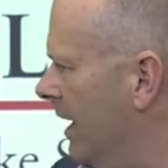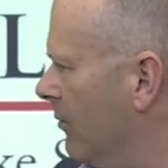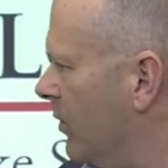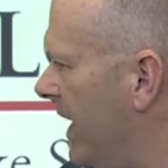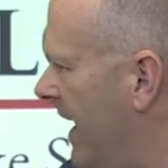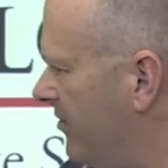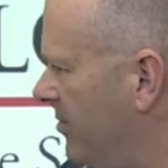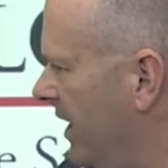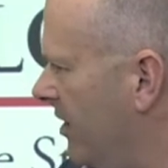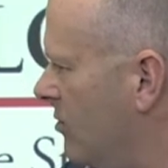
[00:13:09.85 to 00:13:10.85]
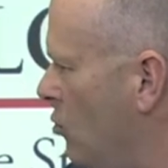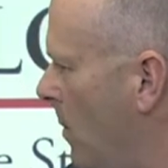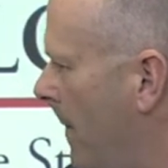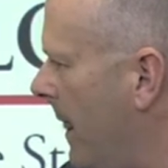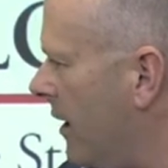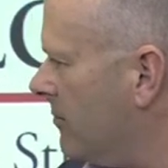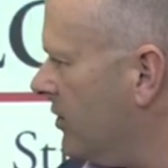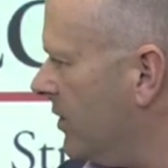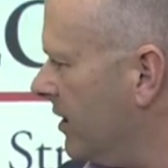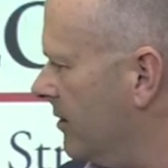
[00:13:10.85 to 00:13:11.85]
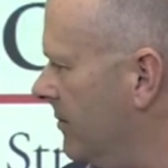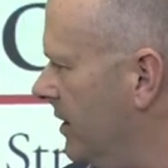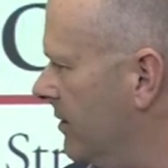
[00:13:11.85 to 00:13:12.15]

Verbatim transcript: but we have been um, doing a,